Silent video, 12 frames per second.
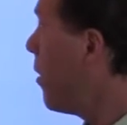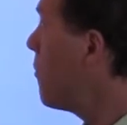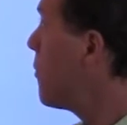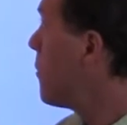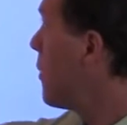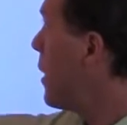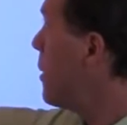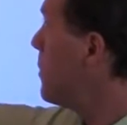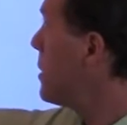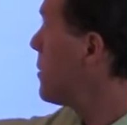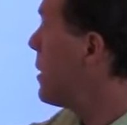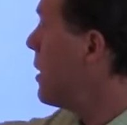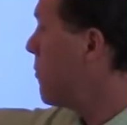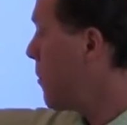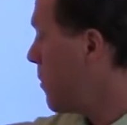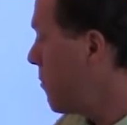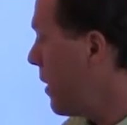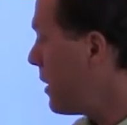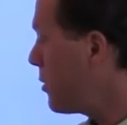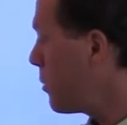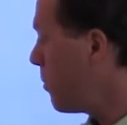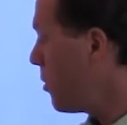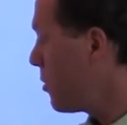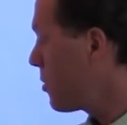of the vitamin C from the
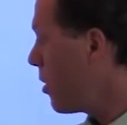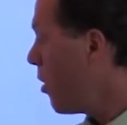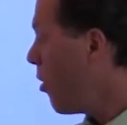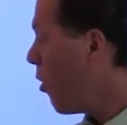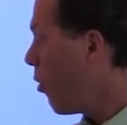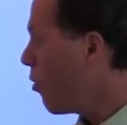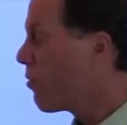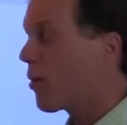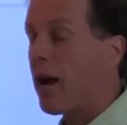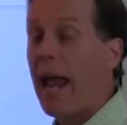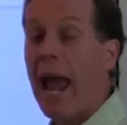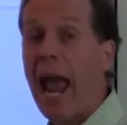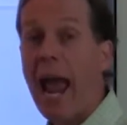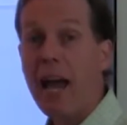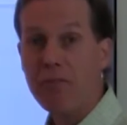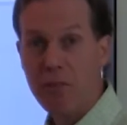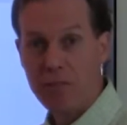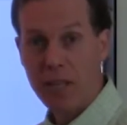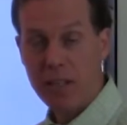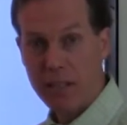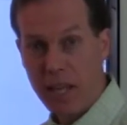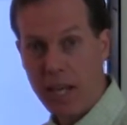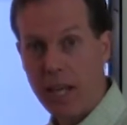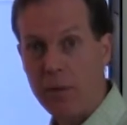vegetables, over half of it
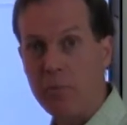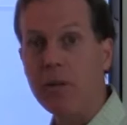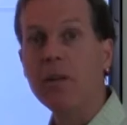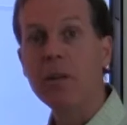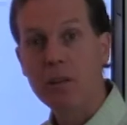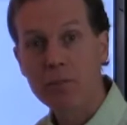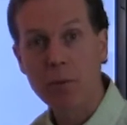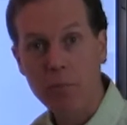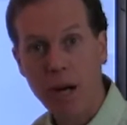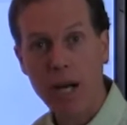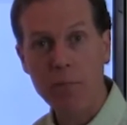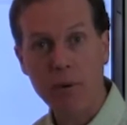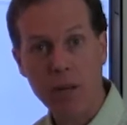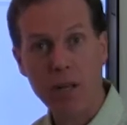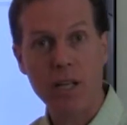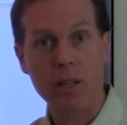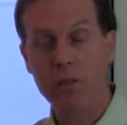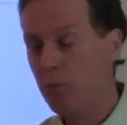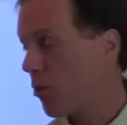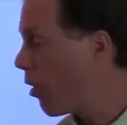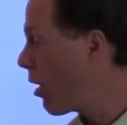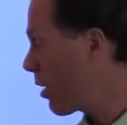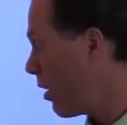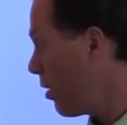came from my buddy
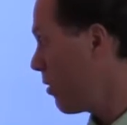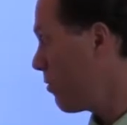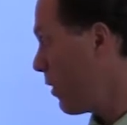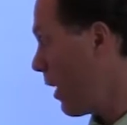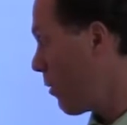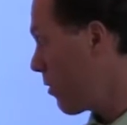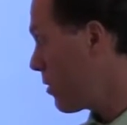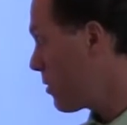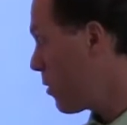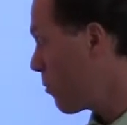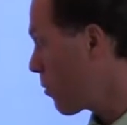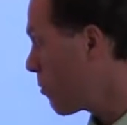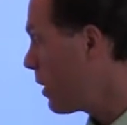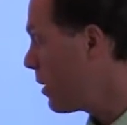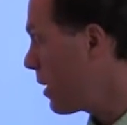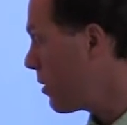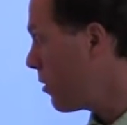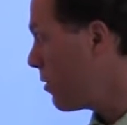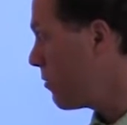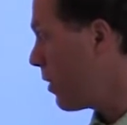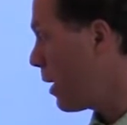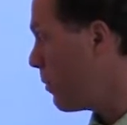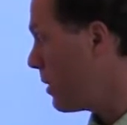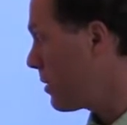raw cauliflower. So we're really good in
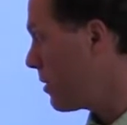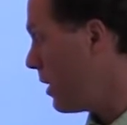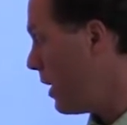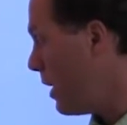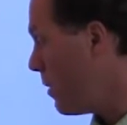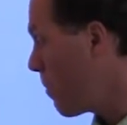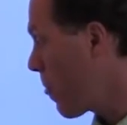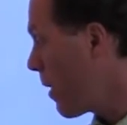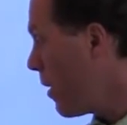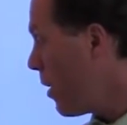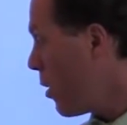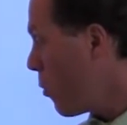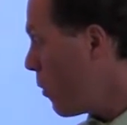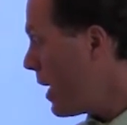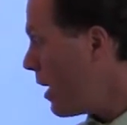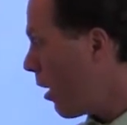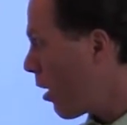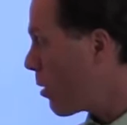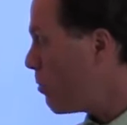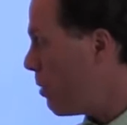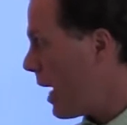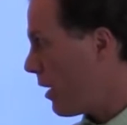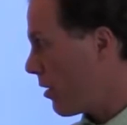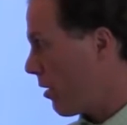vitamin C. We are
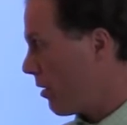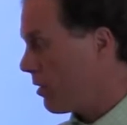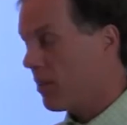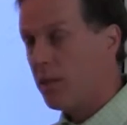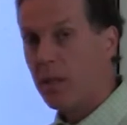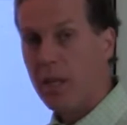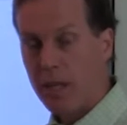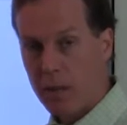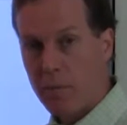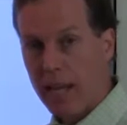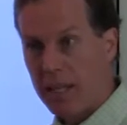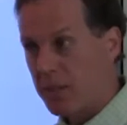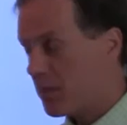better in omega